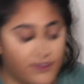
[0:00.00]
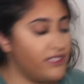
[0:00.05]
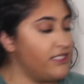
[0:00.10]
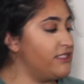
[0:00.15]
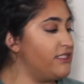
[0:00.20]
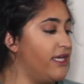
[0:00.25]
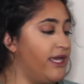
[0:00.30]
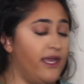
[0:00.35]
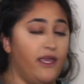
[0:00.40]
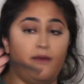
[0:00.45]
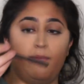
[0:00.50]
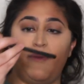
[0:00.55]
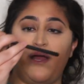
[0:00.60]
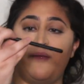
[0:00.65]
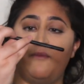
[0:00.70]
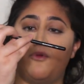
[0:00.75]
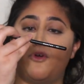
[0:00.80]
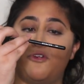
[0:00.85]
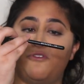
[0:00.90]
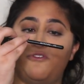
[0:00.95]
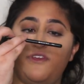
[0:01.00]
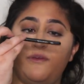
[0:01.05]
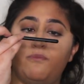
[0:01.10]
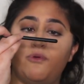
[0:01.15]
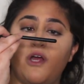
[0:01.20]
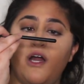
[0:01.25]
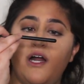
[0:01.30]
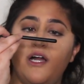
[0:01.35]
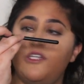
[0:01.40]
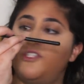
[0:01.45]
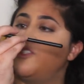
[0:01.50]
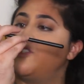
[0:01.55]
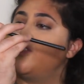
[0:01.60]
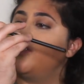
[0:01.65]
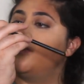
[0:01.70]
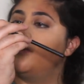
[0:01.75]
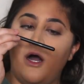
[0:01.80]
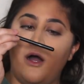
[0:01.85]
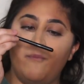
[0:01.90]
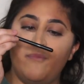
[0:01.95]
gonna take my Morphe brush.
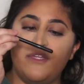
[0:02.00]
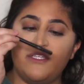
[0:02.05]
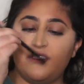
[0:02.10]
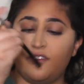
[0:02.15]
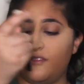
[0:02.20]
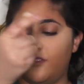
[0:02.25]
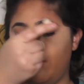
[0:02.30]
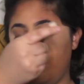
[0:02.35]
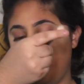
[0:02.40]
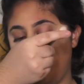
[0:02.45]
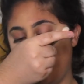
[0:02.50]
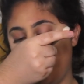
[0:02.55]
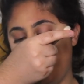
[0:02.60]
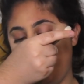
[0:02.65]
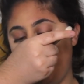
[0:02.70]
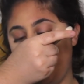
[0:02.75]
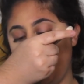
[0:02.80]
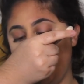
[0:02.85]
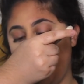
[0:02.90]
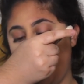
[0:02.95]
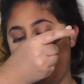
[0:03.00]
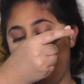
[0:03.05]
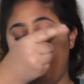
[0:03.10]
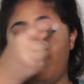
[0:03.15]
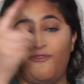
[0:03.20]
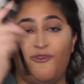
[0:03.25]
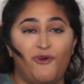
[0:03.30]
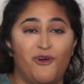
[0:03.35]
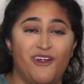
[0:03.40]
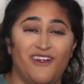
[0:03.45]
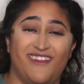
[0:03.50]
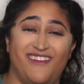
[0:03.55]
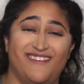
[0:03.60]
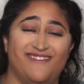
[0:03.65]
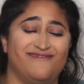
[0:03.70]
This is the Morphe M4.